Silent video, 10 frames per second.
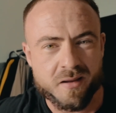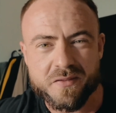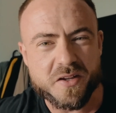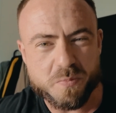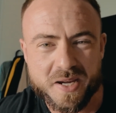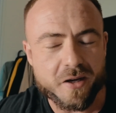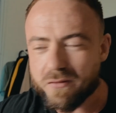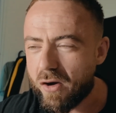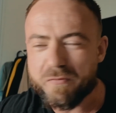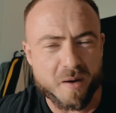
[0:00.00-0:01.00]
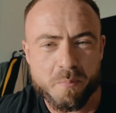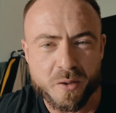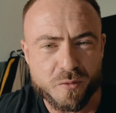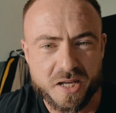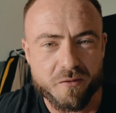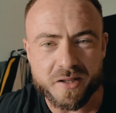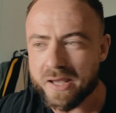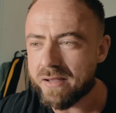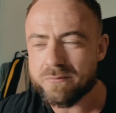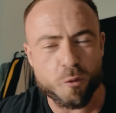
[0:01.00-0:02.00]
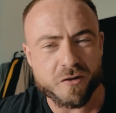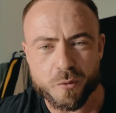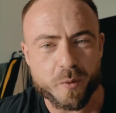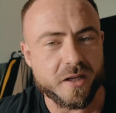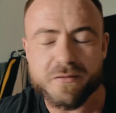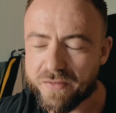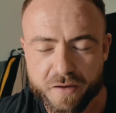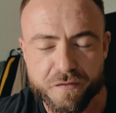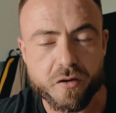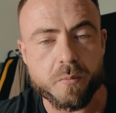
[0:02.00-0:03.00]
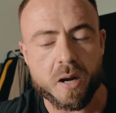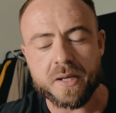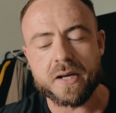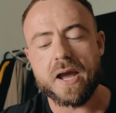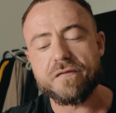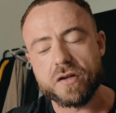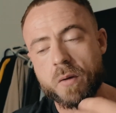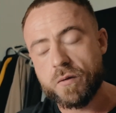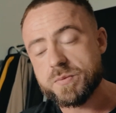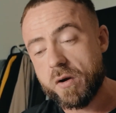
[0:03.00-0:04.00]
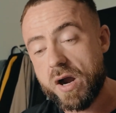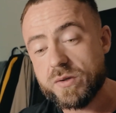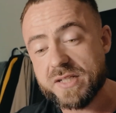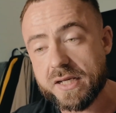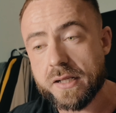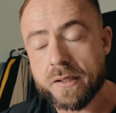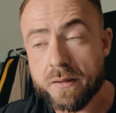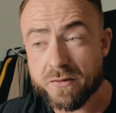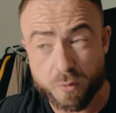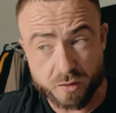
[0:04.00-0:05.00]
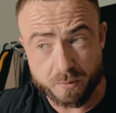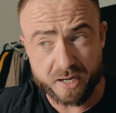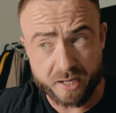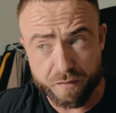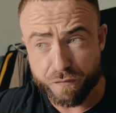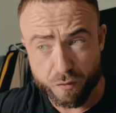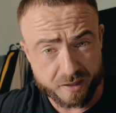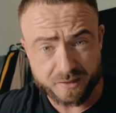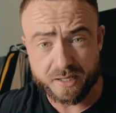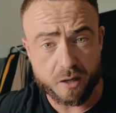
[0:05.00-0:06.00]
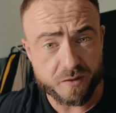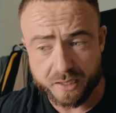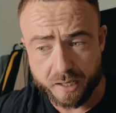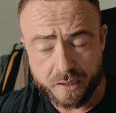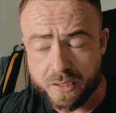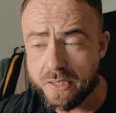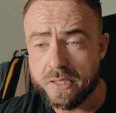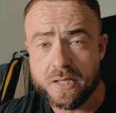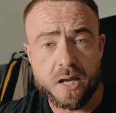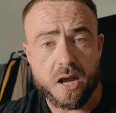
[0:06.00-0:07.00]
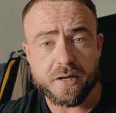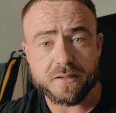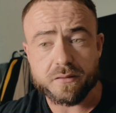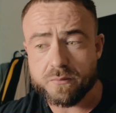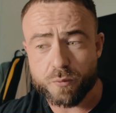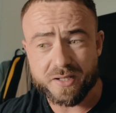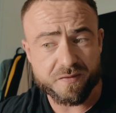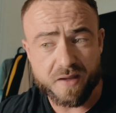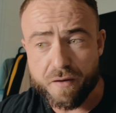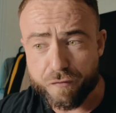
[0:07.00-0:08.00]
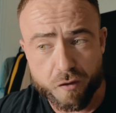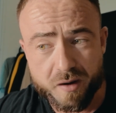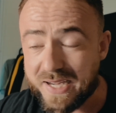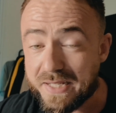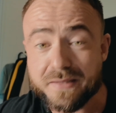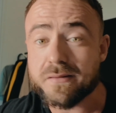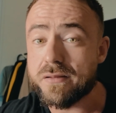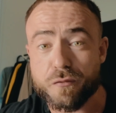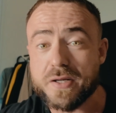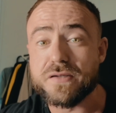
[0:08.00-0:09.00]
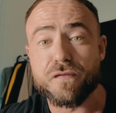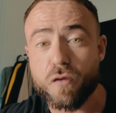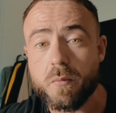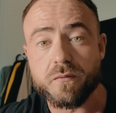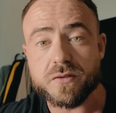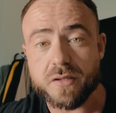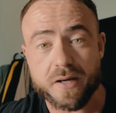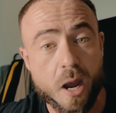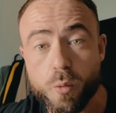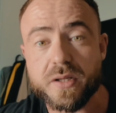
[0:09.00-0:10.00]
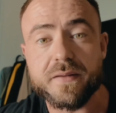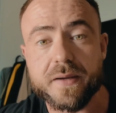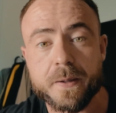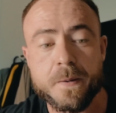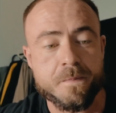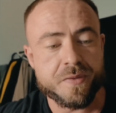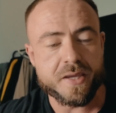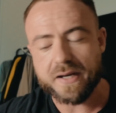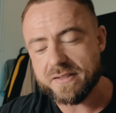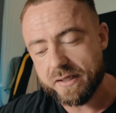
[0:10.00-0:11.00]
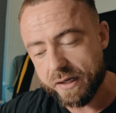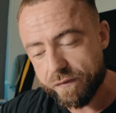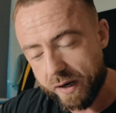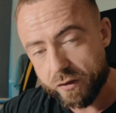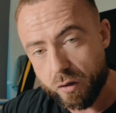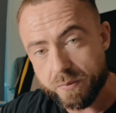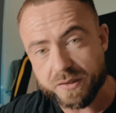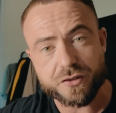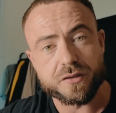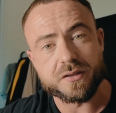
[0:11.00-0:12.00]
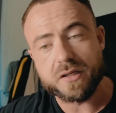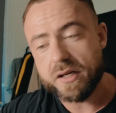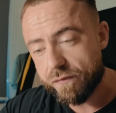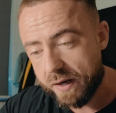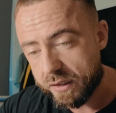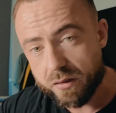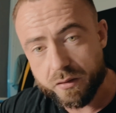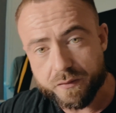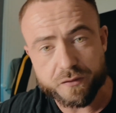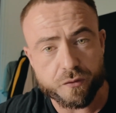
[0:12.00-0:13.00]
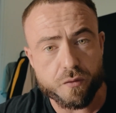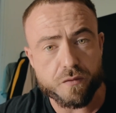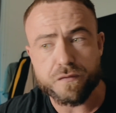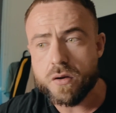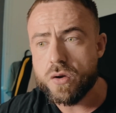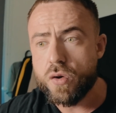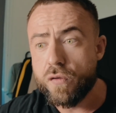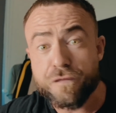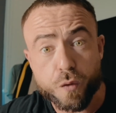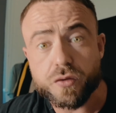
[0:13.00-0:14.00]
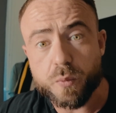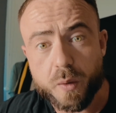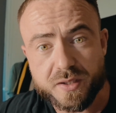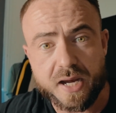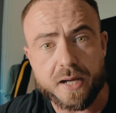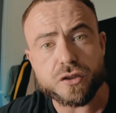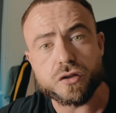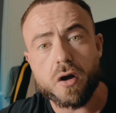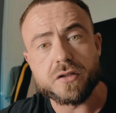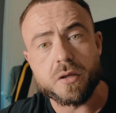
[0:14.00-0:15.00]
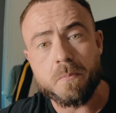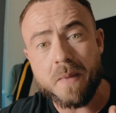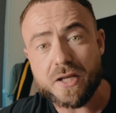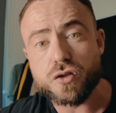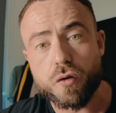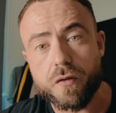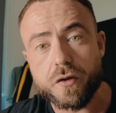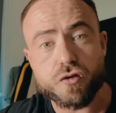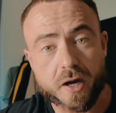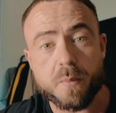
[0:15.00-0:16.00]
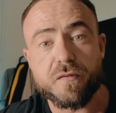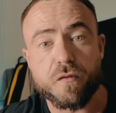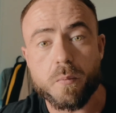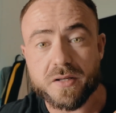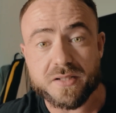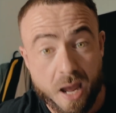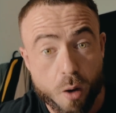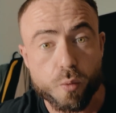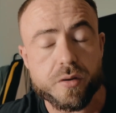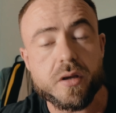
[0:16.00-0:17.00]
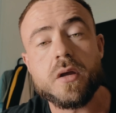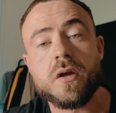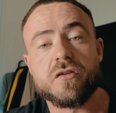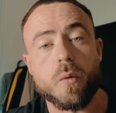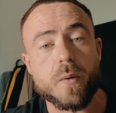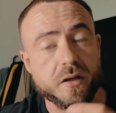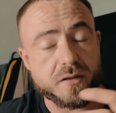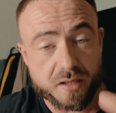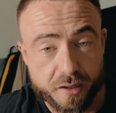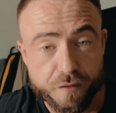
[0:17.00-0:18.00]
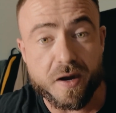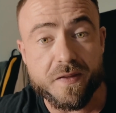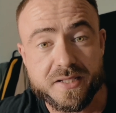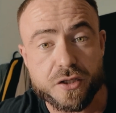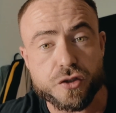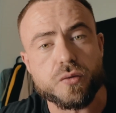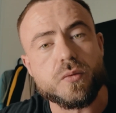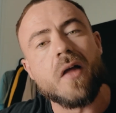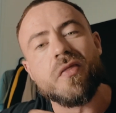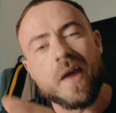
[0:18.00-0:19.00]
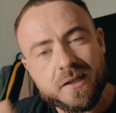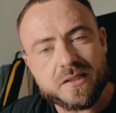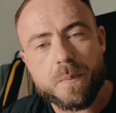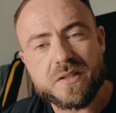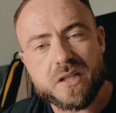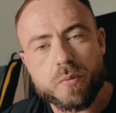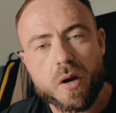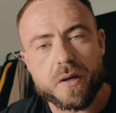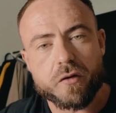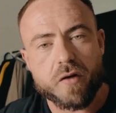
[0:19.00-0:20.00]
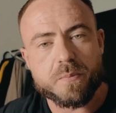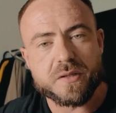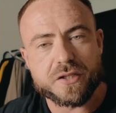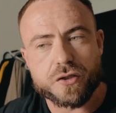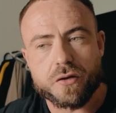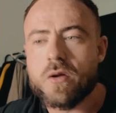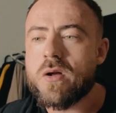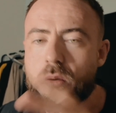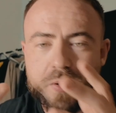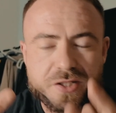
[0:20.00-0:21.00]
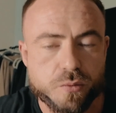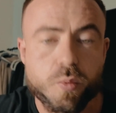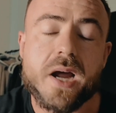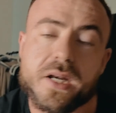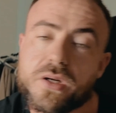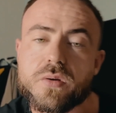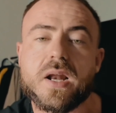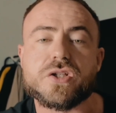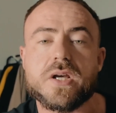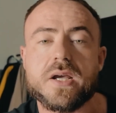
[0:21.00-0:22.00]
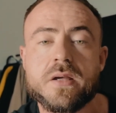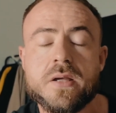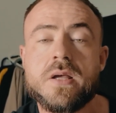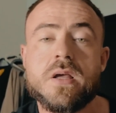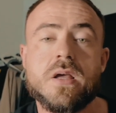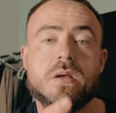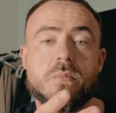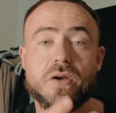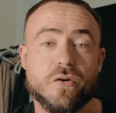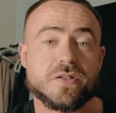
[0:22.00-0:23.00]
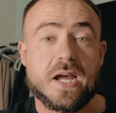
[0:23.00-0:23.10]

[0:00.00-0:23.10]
there's been off-plan meals here and there, once a week for definite. But I mean, like, for the most part, I was eating towards the back end 4,000 calories a day, and we did that for at least 3 to 4 months and held it there, and solidified composition, solidified the sort of food that we was at, started to make sure that training performance held, so we could solidify the tissue and then step into the prep in a great position, which is what I didn't do last year because